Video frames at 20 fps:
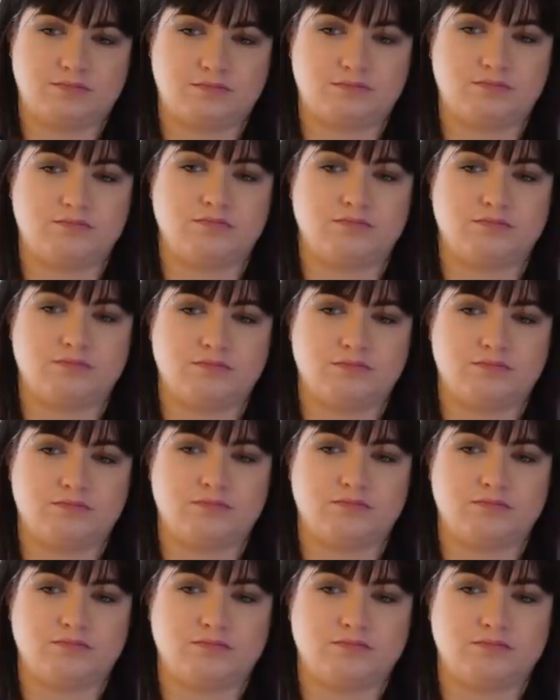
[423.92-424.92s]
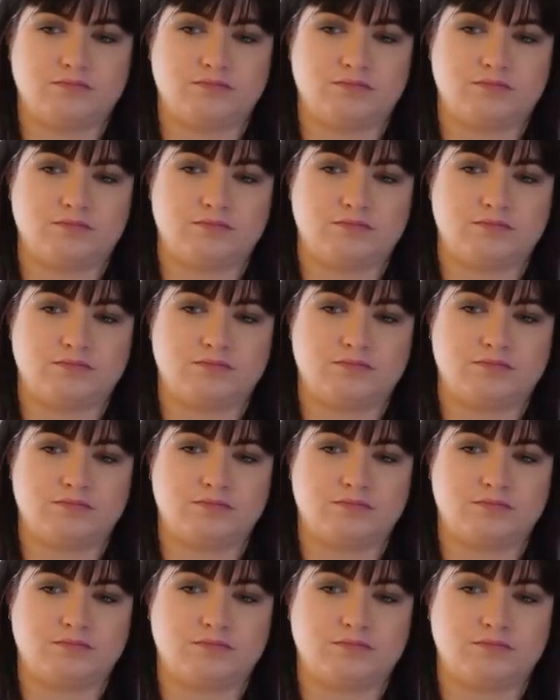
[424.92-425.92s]

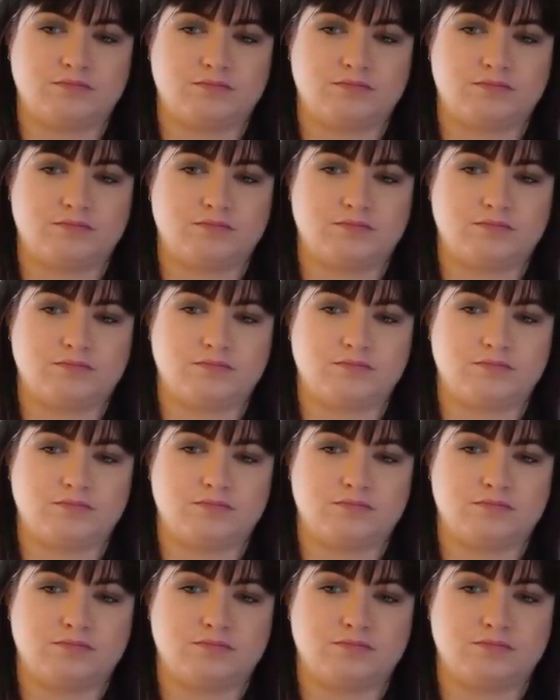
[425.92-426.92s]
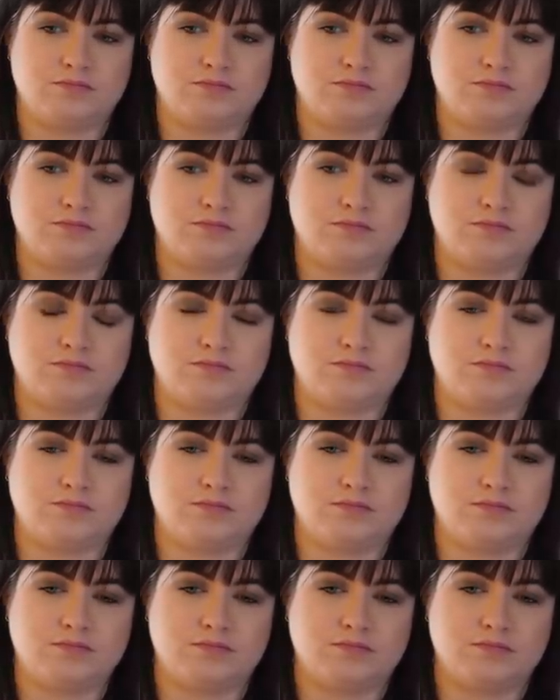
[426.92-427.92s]

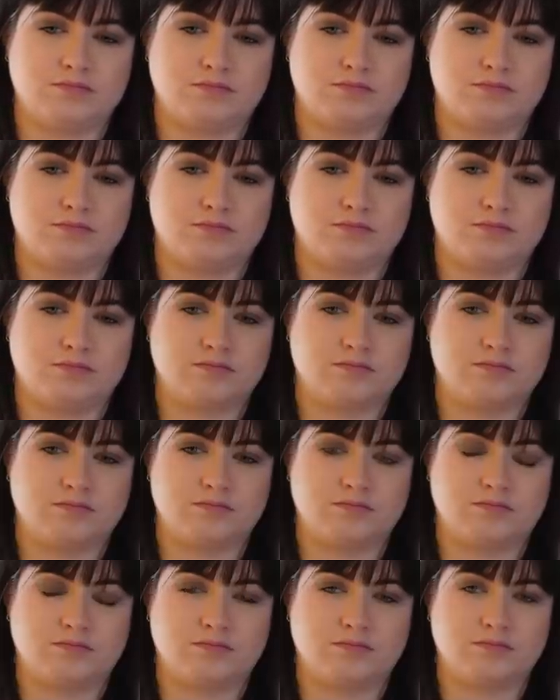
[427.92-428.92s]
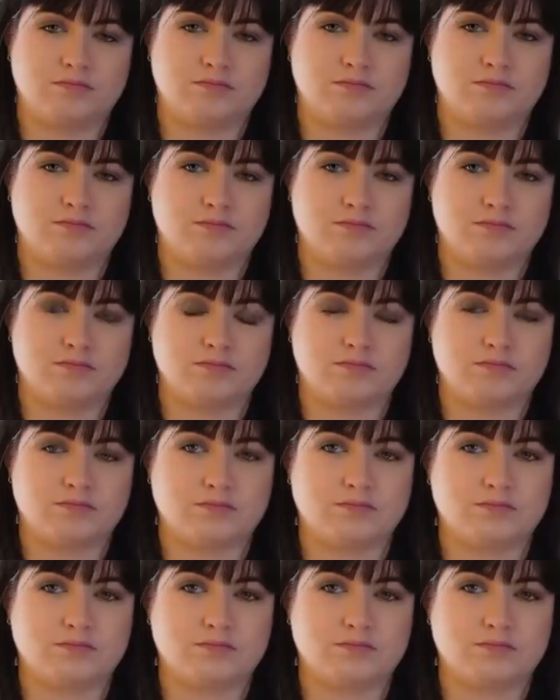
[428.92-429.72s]
The person shown says nothing.